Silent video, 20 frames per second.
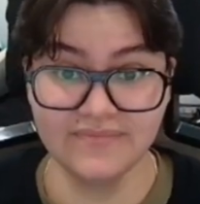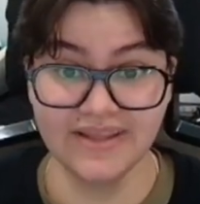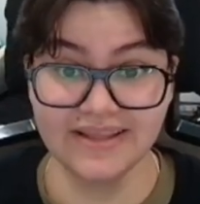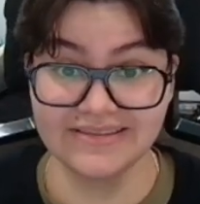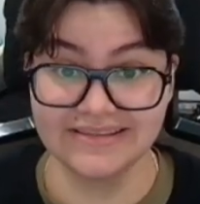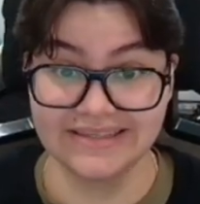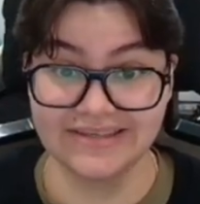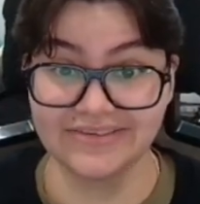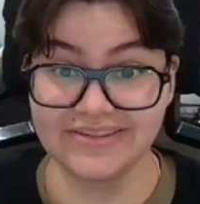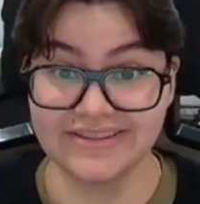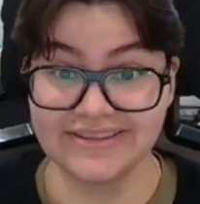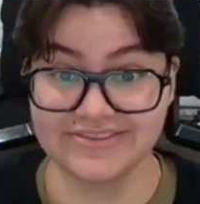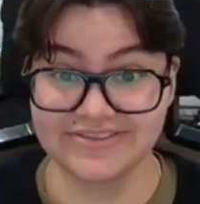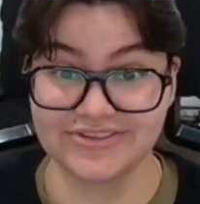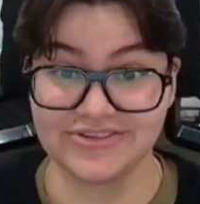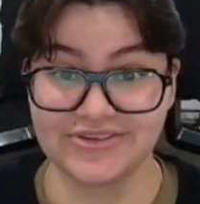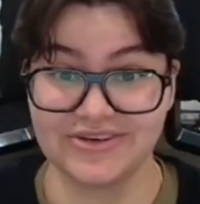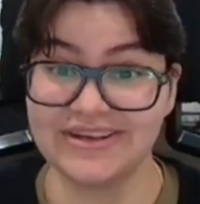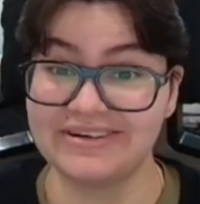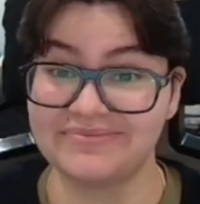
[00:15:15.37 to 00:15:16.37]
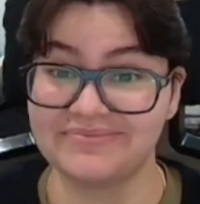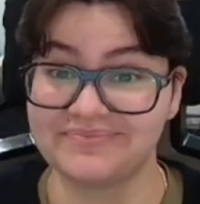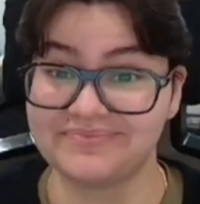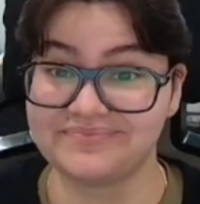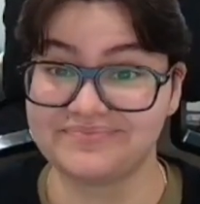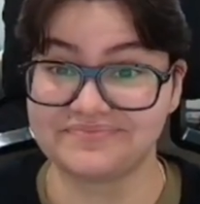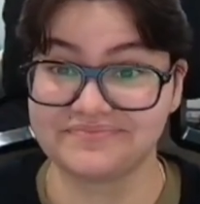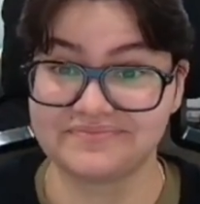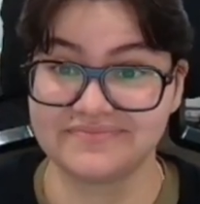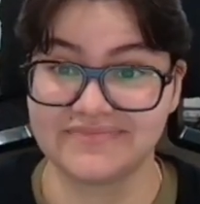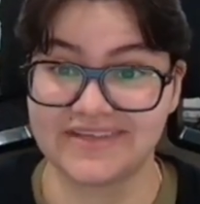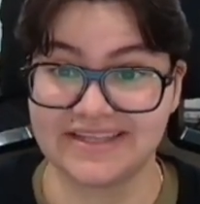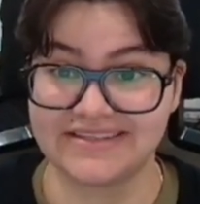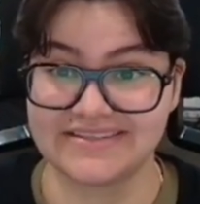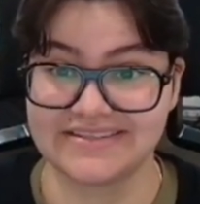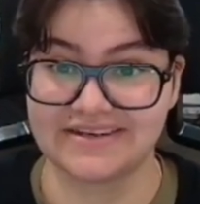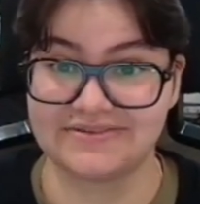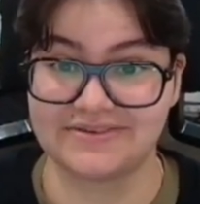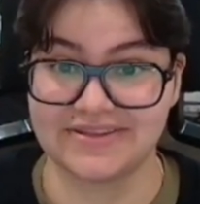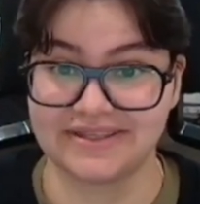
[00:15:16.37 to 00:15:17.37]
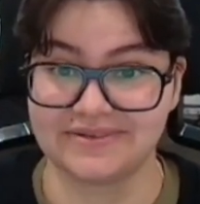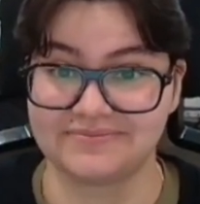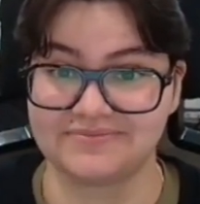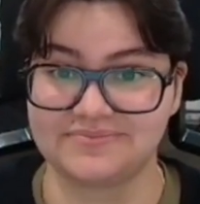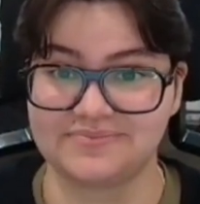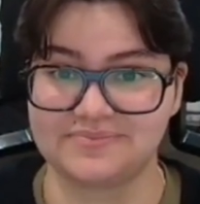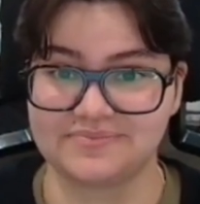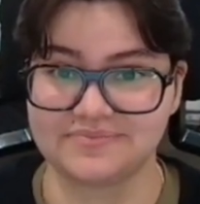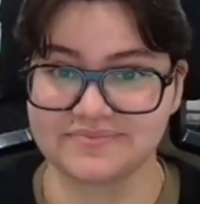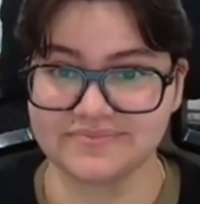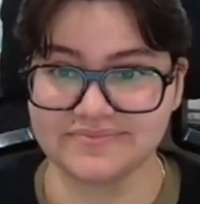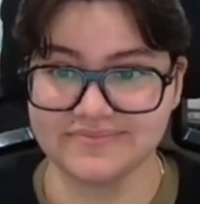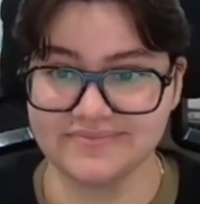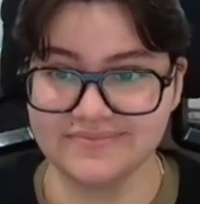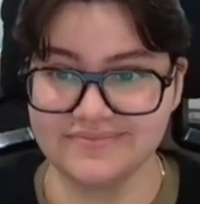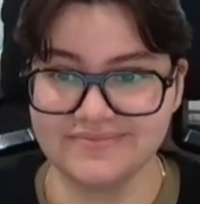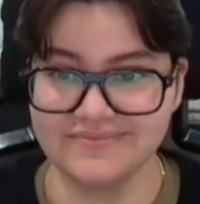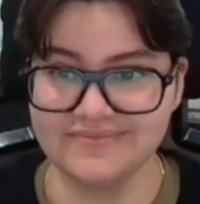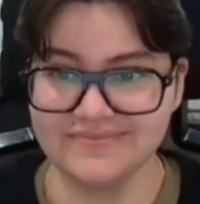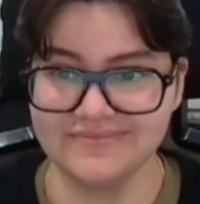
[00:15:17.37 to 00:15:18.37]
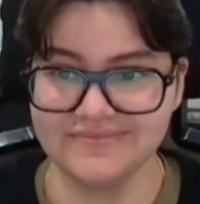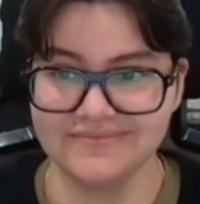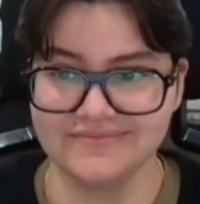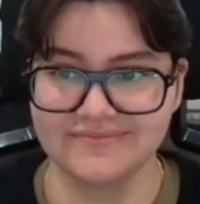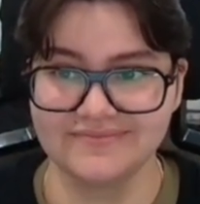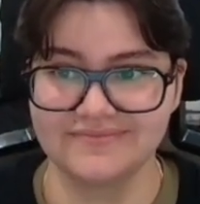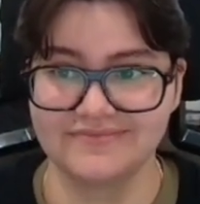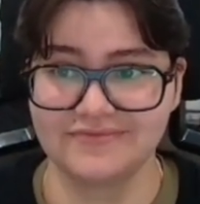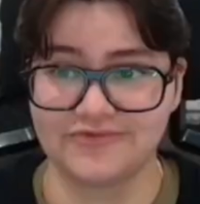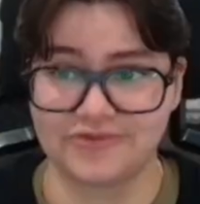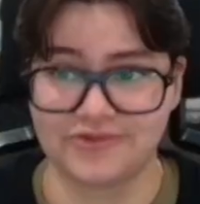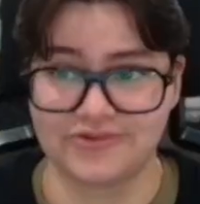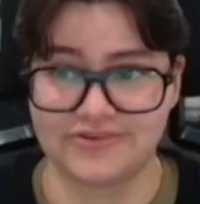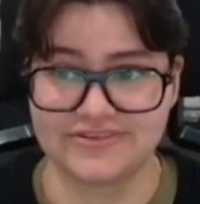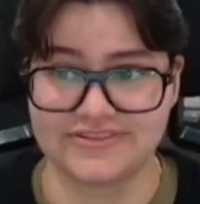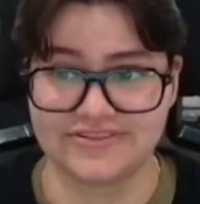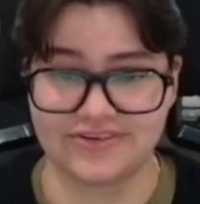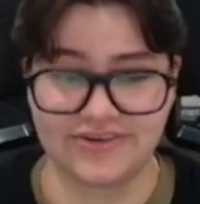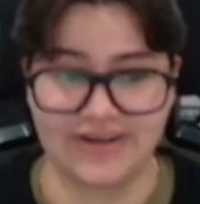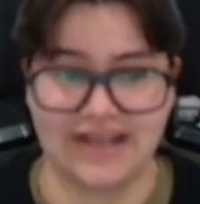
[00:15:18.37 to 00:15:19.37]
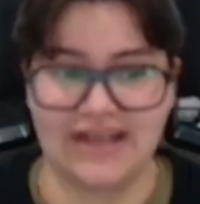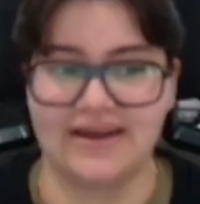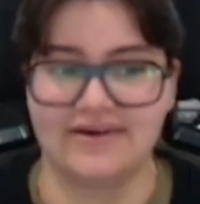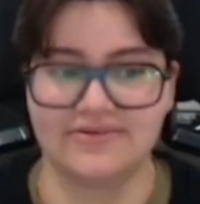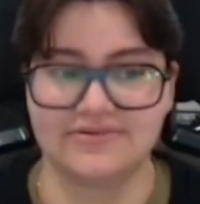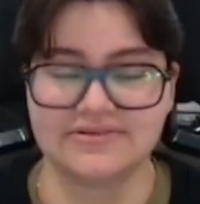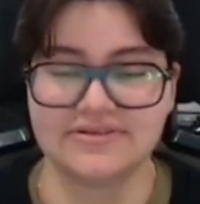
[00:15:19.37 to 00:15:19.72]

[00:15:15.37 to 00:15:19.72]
Literally, that's all you need. That's everything for starting out.